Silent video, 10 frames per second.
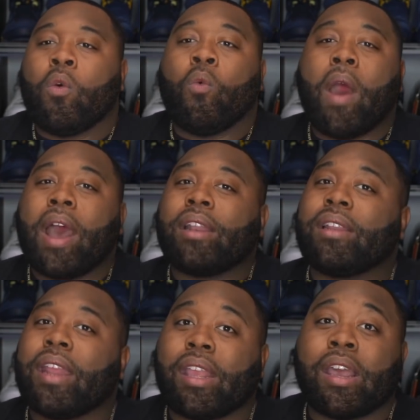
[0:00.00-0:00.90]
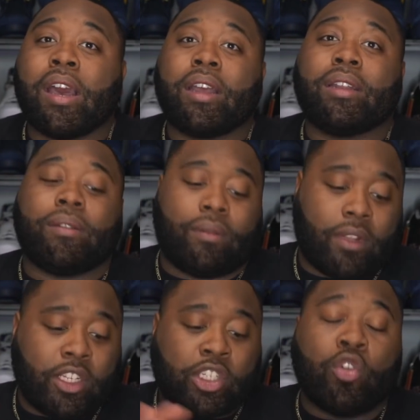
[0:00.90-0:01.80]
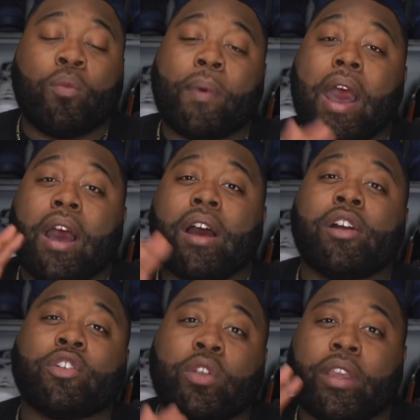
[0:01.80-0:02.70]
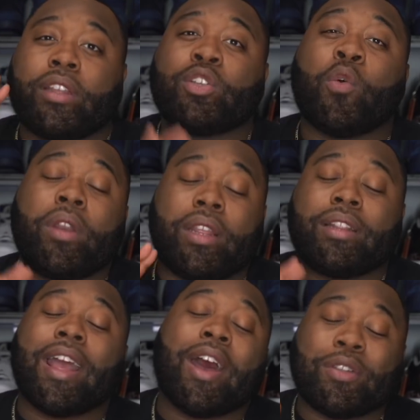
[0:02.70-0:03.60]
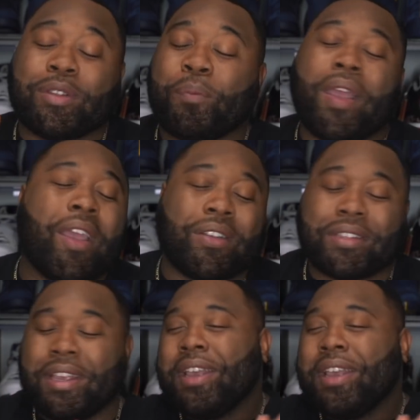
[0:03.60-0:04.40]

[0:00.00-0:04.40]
why did they cut this shoe by one hundred twenty thousand pairs?